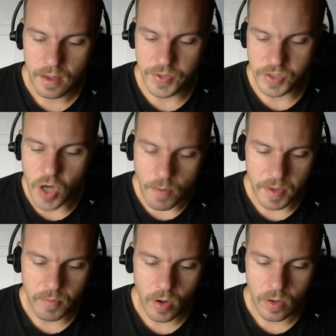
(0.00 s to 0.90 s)
the
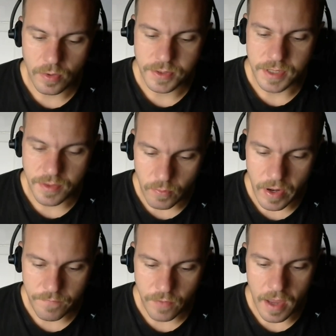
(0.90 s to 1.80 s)
shopping malls and the
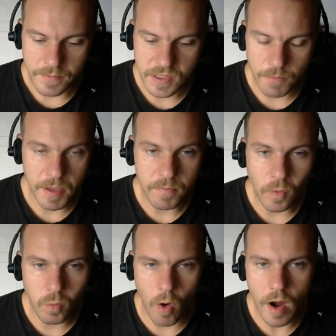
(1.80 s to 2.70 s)
way of life. So
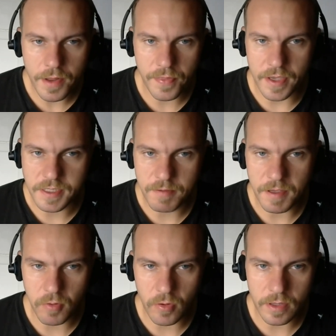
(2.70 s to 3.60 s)
people wanted this.
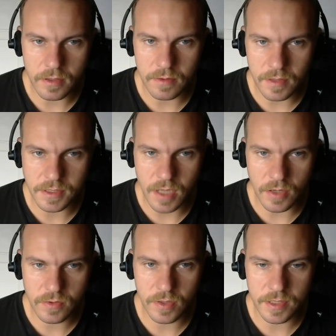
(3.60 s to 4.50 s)
People in these
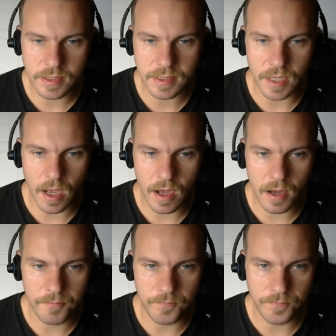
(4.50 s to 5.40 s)
countries,
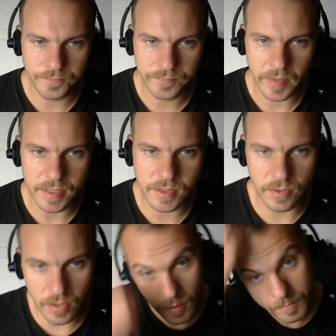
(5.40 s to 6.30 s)

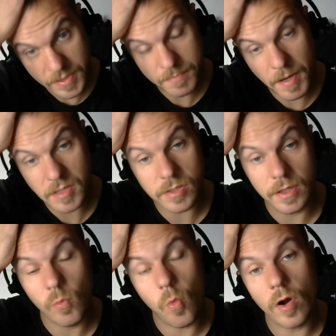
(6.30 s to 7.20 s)
Eastern Europe
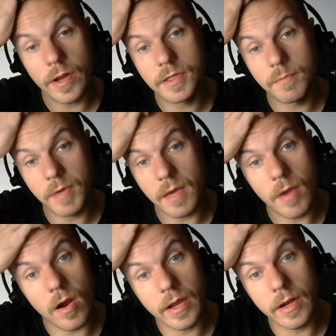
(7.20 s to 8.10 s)
especially, wanted to be
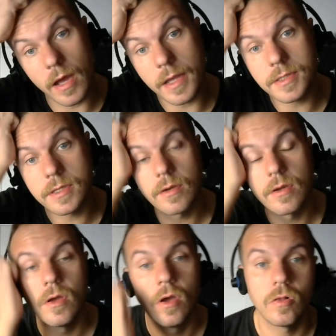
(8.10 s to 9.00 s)
Americanized
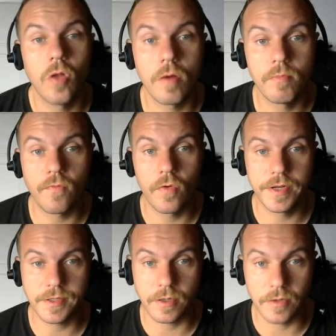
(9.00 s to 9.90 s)
long before
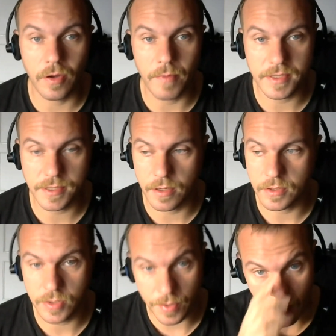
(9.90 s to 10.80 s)
digital nomads
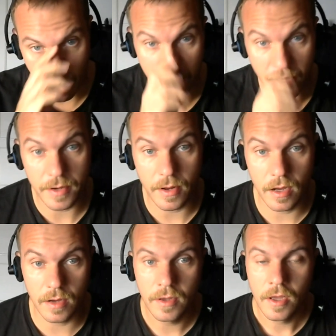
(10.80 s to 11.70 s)
started showing up. And
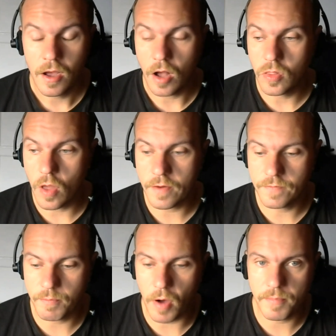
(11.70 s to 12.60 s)
a lot of
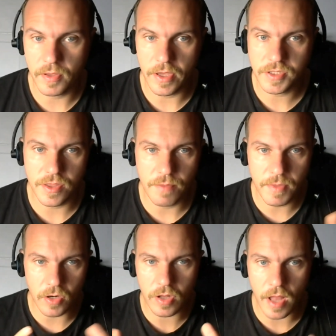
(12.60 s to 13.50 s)
the population, the
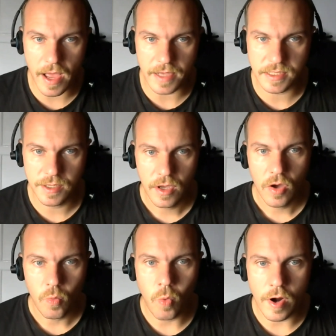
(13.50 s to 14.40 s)
middle class,
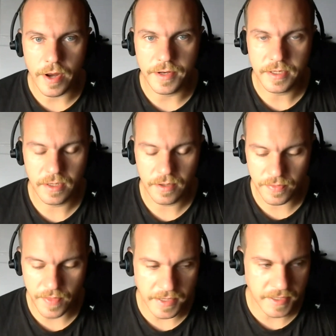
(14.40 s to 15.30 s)
wanted
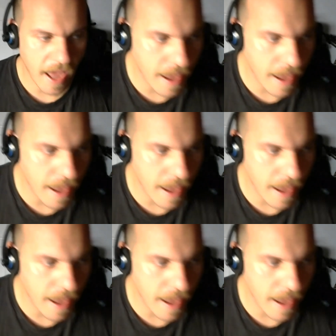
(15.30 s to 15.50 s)
that to